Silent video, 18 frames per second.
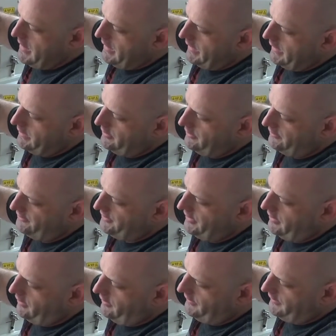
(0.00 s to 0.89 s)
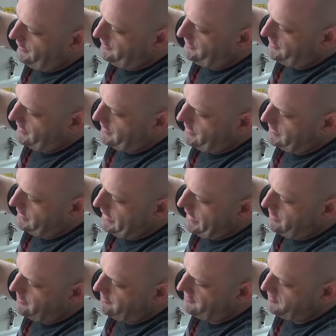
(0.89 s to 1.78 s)
Again, you'll see all these
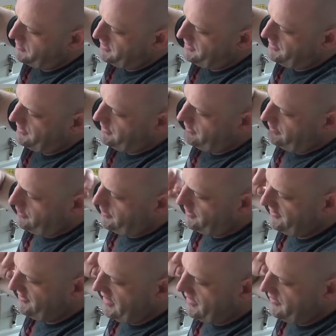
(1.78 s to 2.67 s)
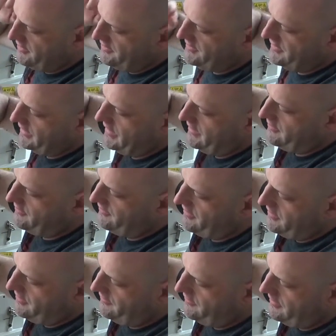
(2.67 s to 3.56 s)
layers of material are sandwiched together
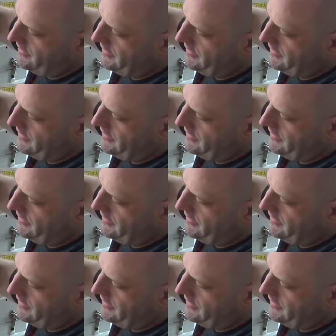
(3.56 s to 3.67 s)
very, very